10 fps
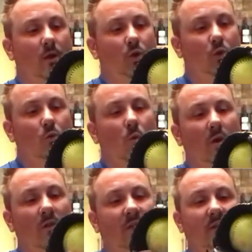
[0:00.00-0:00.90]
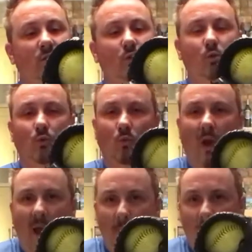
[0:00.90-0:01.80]
you want this to
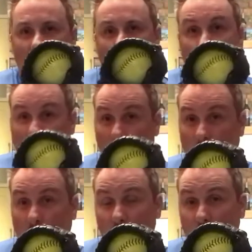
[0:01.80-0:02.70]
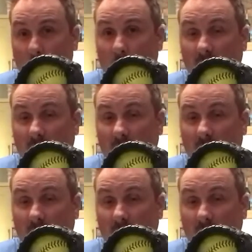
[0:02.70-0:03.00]
wrap around the ball.